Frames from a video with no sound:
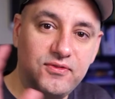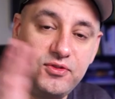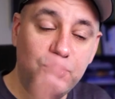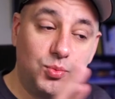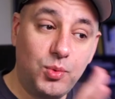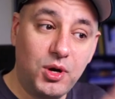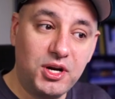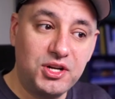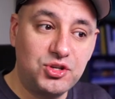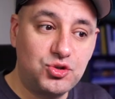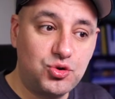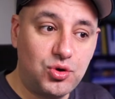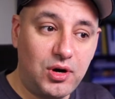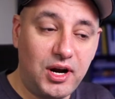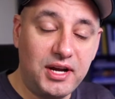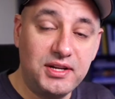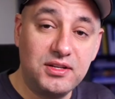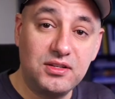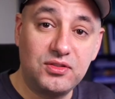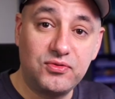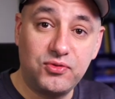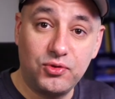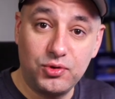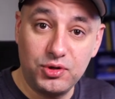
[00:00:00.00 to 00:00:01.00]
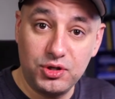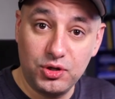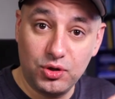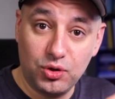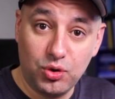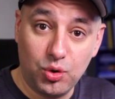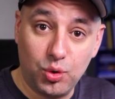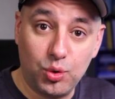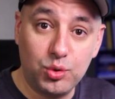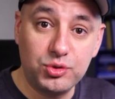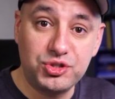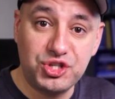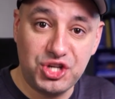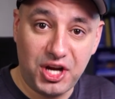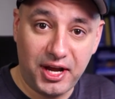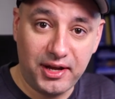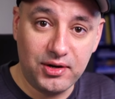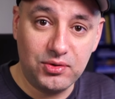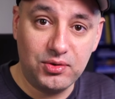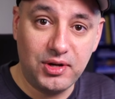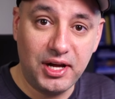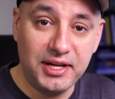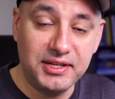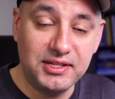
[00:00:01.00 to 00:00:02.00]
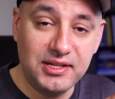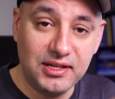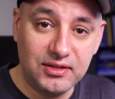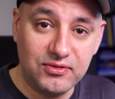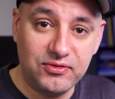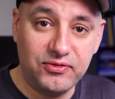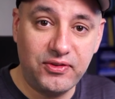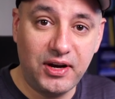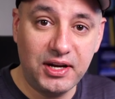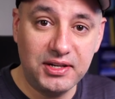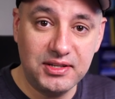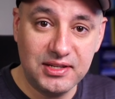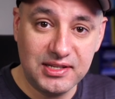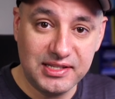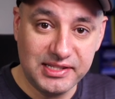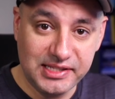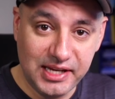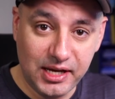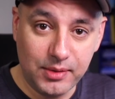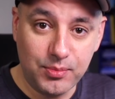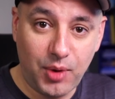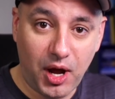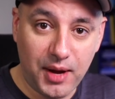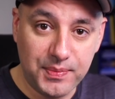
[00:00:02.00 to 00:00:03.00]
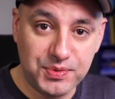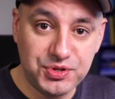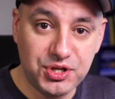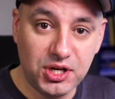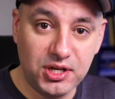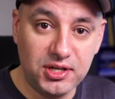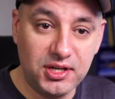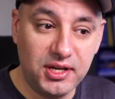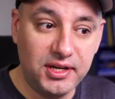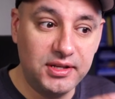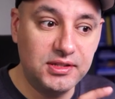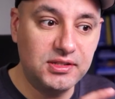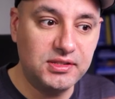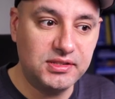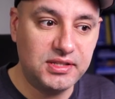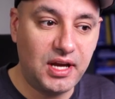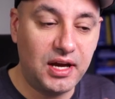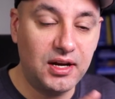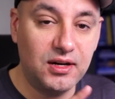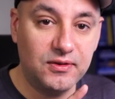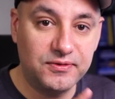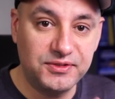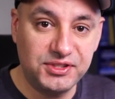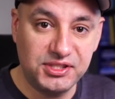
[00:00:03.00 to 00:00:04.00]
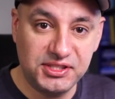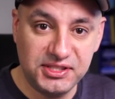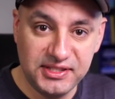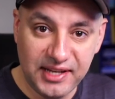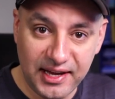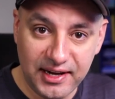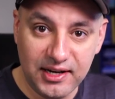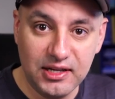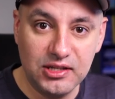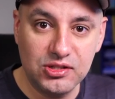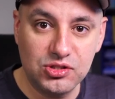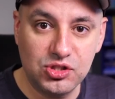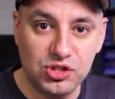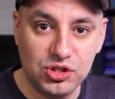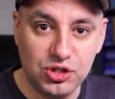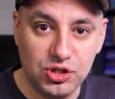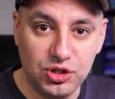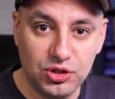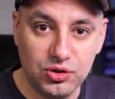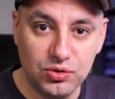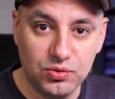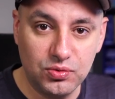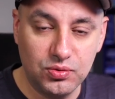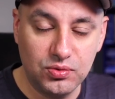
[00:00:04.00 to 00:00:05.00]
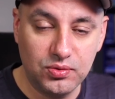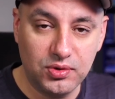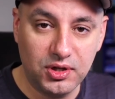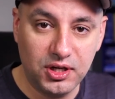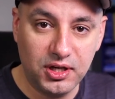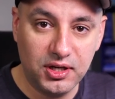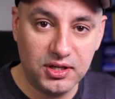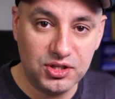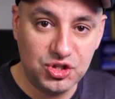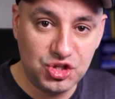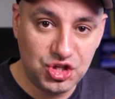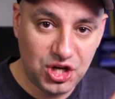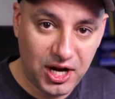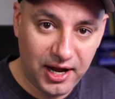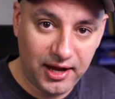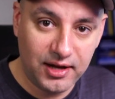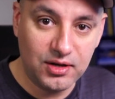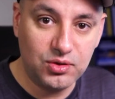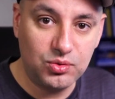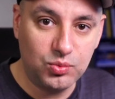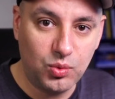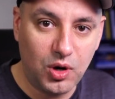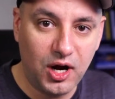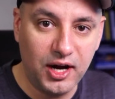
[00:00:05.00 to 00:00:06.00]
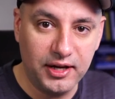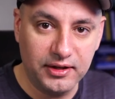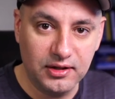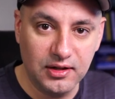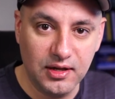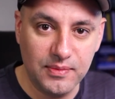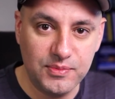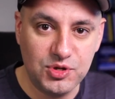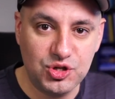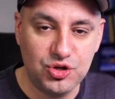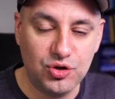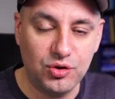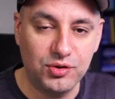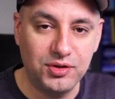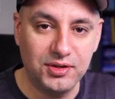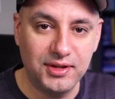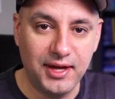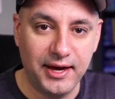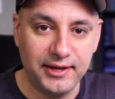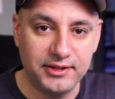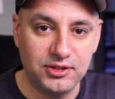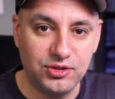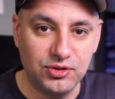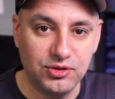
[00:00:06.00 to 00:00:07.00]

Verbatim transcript: if you wanna try this for your whole channel, I did find the same option inside of settings to channel wide. Let me show you that